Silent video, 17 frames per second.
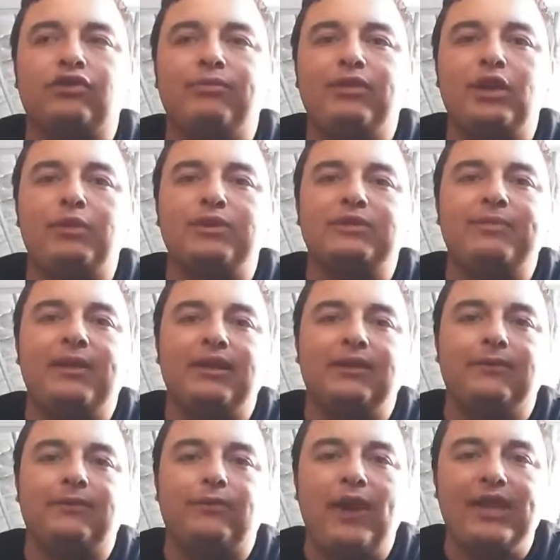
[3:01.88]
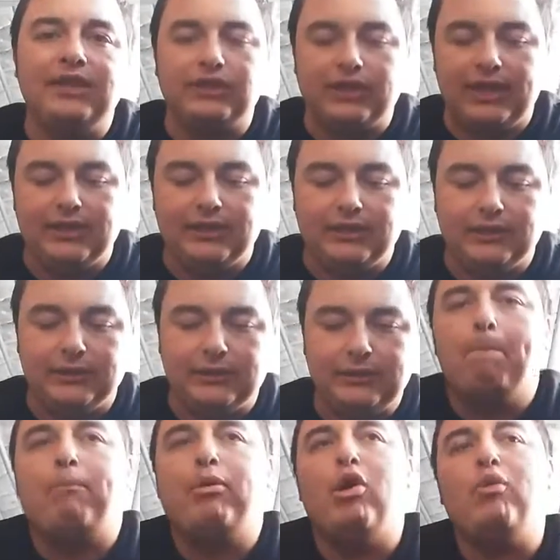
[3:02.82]
from their respective
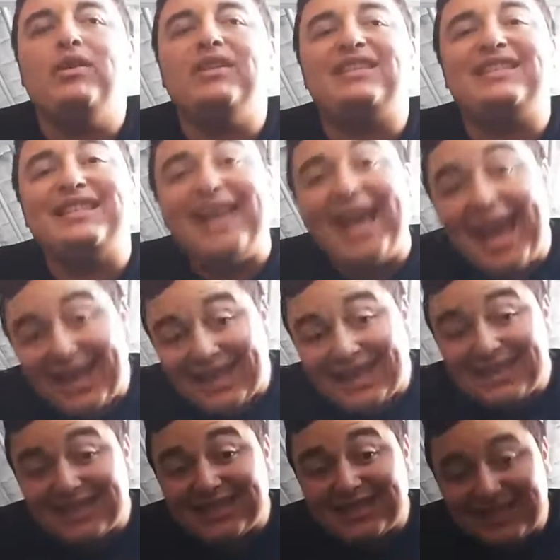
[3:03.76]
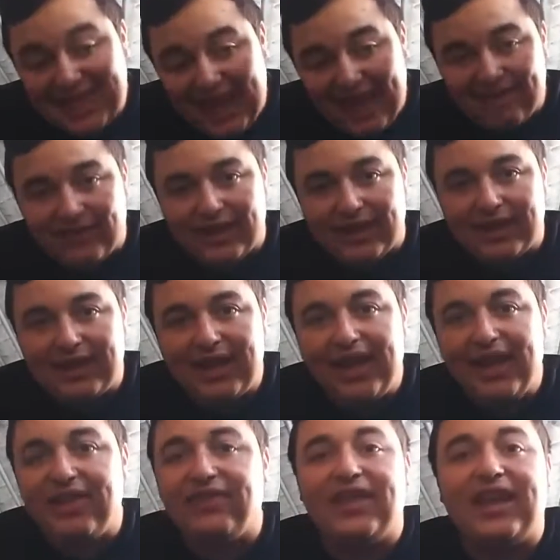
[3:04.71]
franchises. But with Tekken 7,
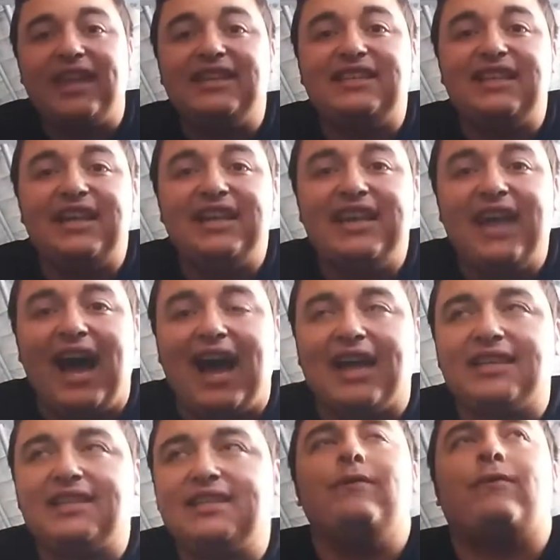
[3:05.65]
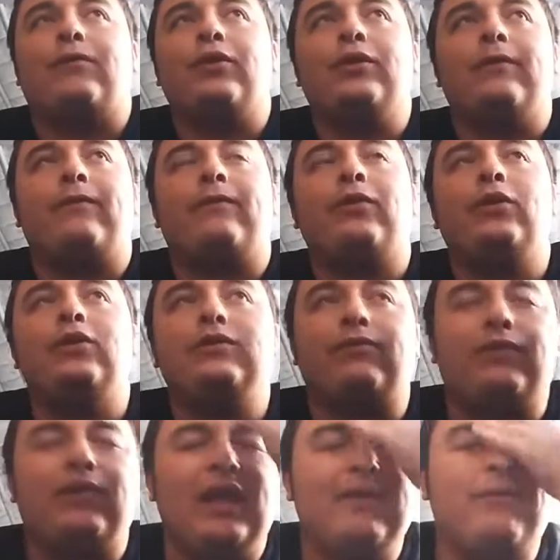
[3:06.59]
they did not. For the
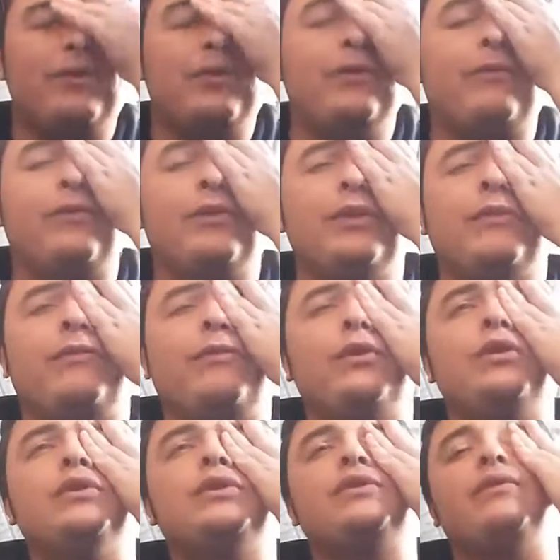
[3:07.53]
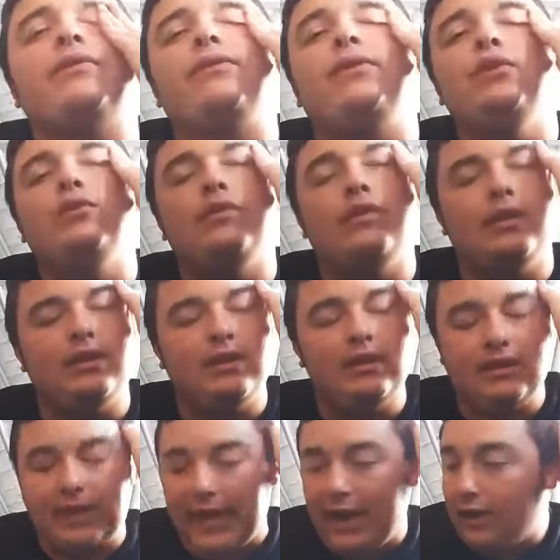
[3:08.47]
first few
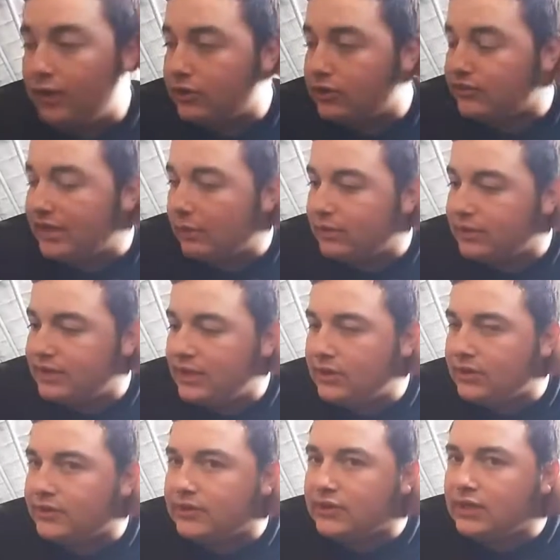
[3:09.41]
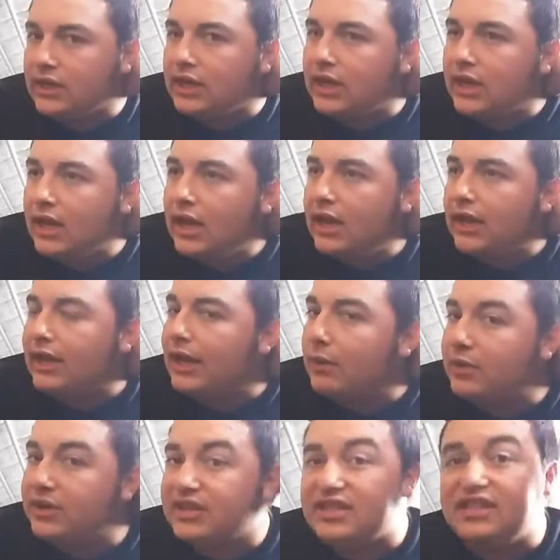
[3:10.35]
characters that were DLC,
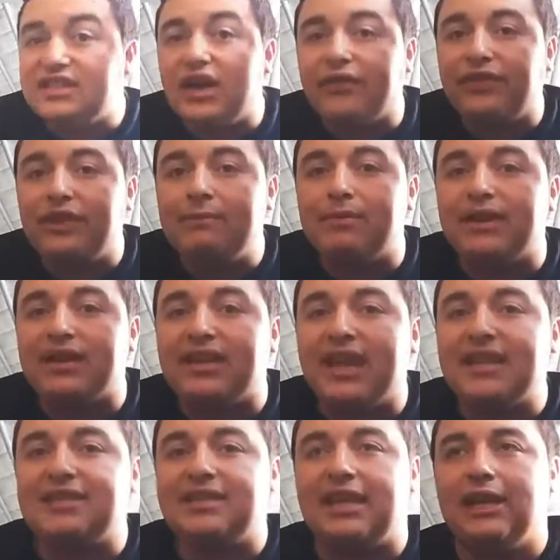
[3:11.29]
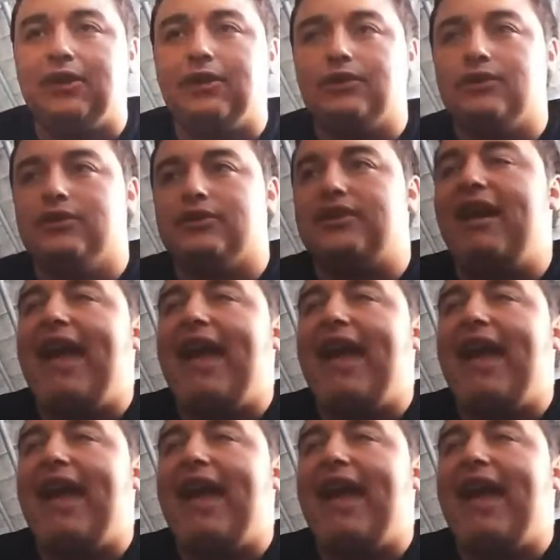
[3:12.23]
it was nothing but guest characters.